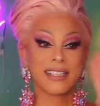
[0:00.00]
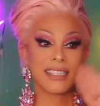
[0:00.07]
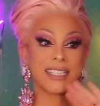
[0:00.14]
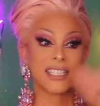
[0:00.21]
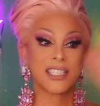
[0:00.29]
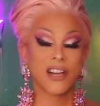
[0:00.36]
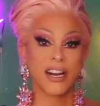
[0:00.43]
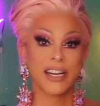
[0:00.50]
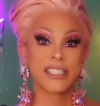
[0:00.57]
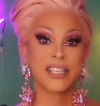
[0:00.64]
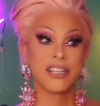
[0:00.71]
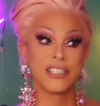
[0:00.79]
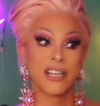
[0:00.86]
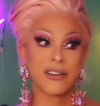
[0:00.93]
starting
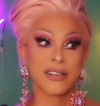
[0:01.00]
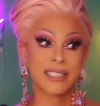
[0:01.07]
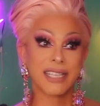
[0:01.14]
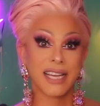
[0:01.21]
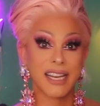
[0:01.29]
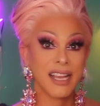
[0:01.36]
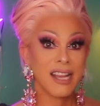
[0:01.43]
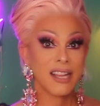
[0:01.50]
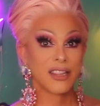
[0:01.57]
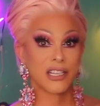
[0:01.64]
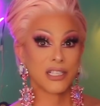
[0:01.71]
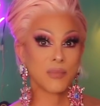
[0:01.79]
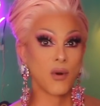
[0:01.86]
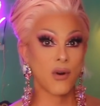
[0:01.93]
to notice that
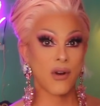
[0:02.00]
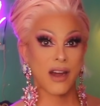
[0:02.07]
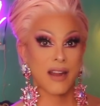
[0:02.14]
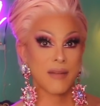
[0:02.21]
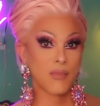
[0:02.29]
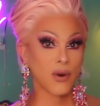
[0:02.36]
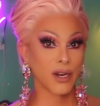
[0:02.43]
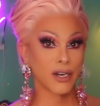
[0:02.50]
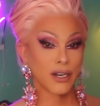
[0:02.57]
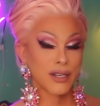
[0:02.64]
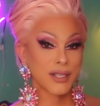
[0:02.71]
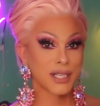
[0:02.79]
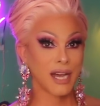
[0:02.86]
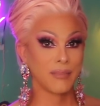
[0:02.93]
there's more and more
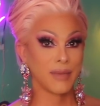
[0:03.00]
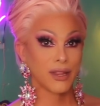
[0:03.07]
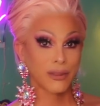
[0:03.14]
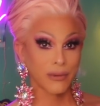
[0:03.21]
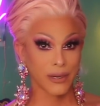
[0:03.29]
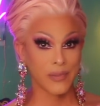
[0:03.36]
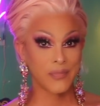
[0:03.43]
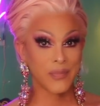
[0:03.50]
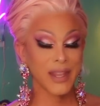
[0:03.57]
girls coming through.